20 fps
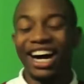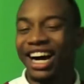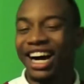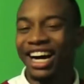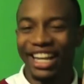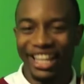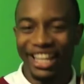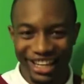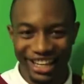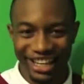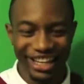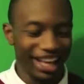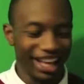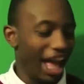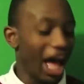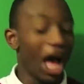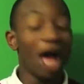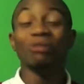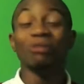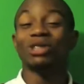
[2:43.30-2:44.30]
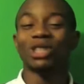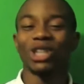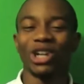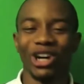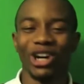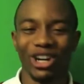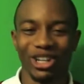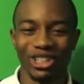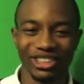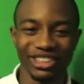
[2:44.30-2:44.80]
Hi, I'm
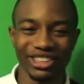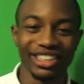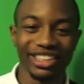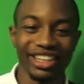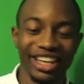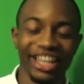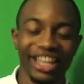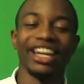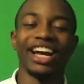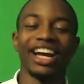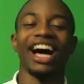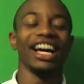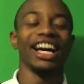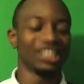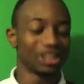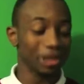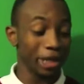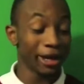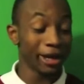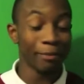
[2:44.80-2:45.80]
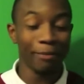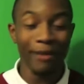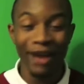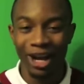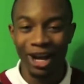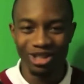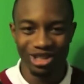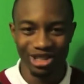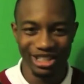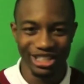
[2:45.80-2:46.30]
Charles, and I drink
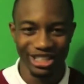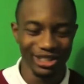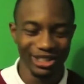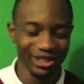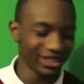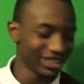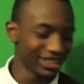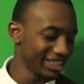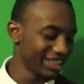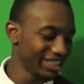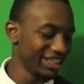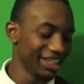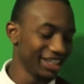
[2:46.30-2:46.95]
Bowser juice.